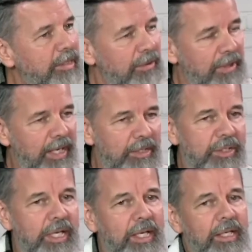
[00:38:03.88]
kinds of
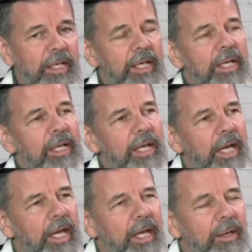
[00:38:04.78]
things.
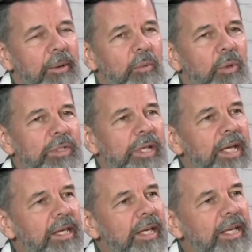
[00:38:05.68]
Was
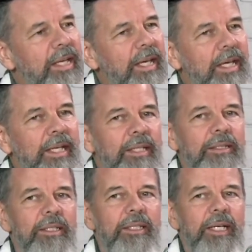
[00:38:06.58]
that
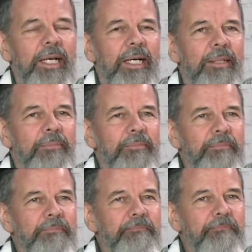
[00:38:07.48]

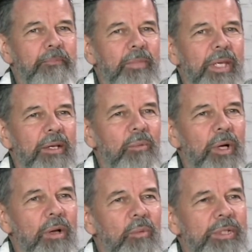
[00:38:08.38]
a...
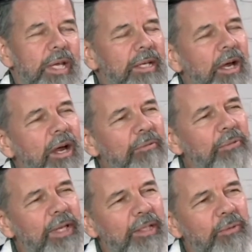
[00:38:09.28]
was that a
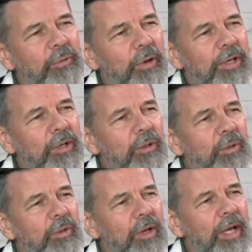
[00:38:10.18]
conflict for
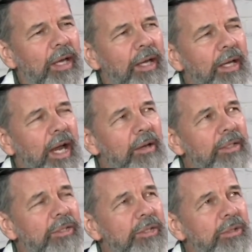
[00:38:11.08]
you?
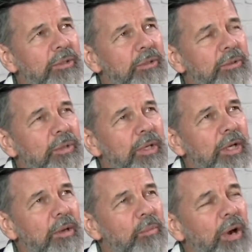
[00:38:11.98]
How did you
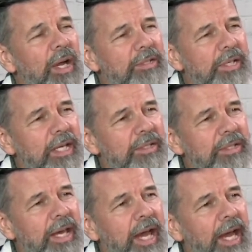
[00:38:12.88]

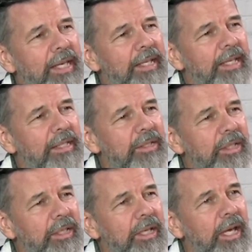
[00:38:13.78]
process
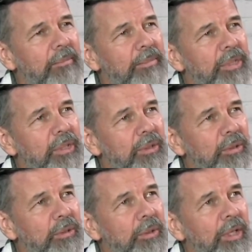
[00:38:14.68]
that to come
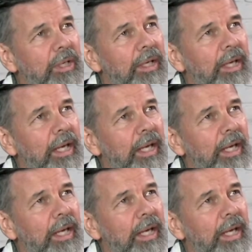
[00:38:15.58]
to